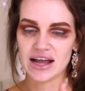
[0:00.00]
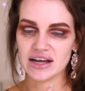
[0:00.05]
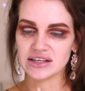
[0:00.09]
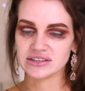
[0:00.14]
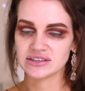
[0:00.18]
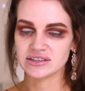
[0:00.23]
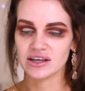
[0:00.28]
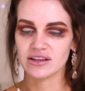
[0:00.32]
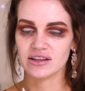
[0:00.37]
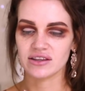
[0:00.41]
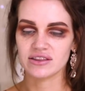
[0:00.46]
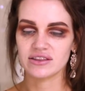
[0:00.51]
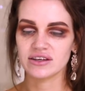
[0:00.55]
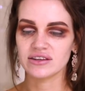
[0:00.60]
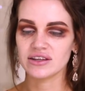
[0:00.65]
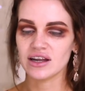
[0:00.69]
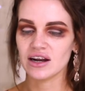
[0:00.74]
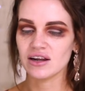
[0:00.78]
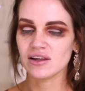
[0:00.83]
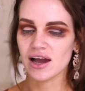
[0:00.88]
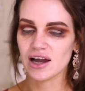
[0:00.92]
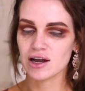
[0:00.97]
And the thing
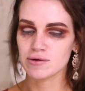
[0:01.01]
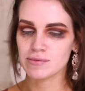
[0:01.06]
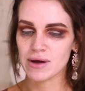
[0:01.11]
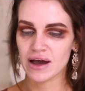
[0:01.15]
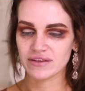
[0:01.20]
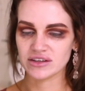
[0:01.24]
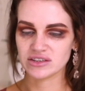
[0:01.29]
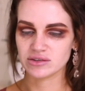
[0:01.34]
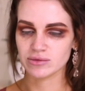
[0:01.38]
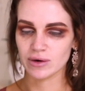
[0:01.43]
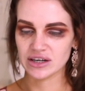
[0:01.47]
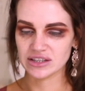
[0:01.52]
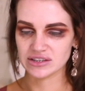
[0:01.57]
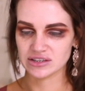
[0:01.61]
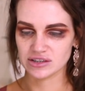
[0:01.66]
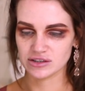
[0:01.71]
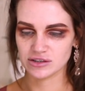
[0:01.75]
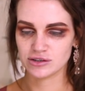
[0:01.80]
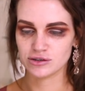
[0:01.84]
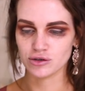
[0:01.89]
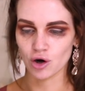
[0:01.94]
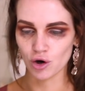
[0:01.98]
that I like about this one is
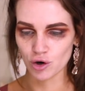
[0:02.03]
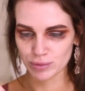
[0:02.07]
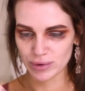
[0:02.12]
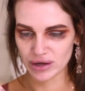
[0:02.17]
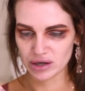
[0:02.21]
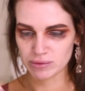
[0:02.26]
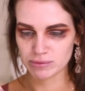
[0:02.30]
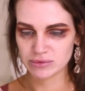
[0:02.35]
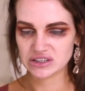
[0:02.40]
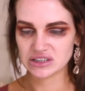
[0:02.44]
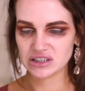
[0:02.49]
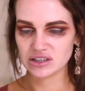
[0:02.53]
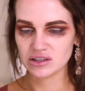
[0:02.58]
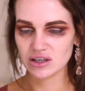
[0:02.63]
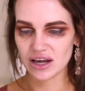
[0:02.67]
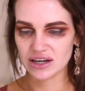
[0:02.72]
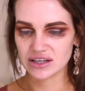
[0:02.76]
it's so pigmented.